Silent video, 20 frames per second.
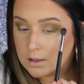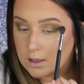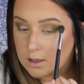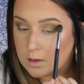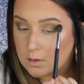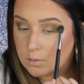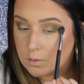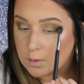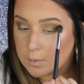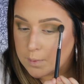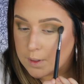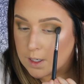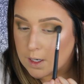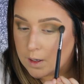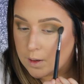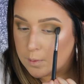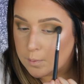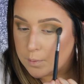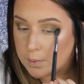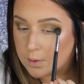kind of warm it
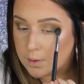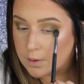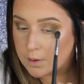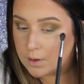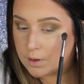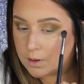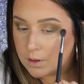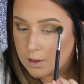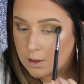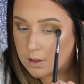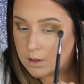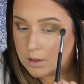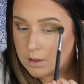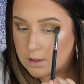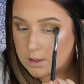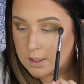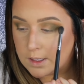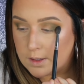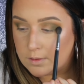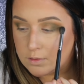up.
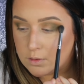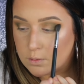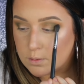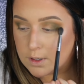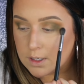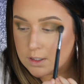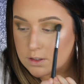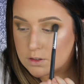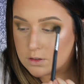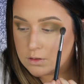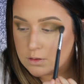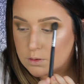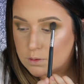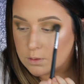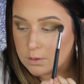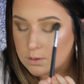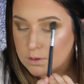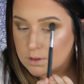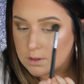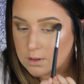Even when I do
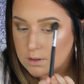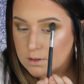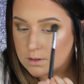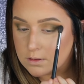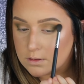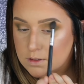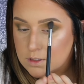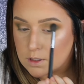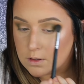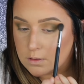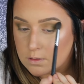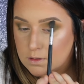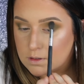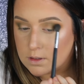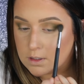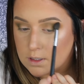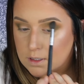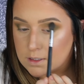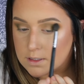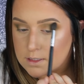cool toned
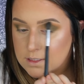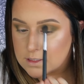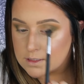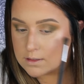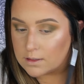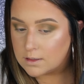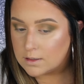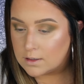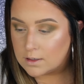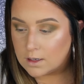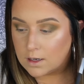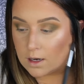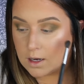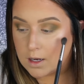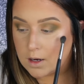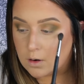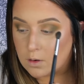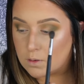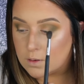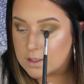looks,
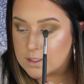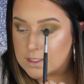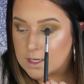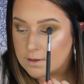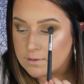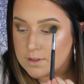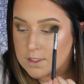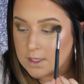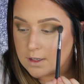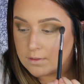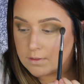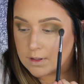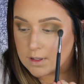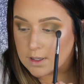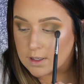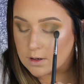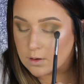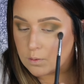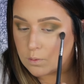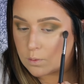I always have to give it
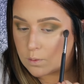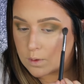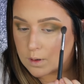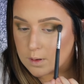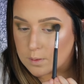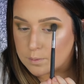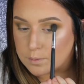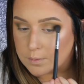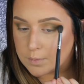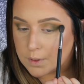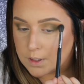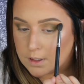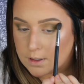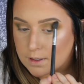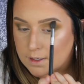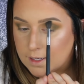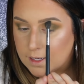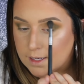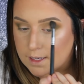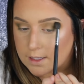like a warm
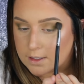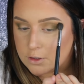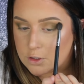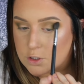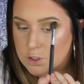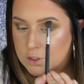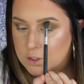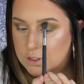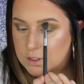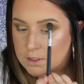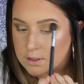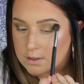edge.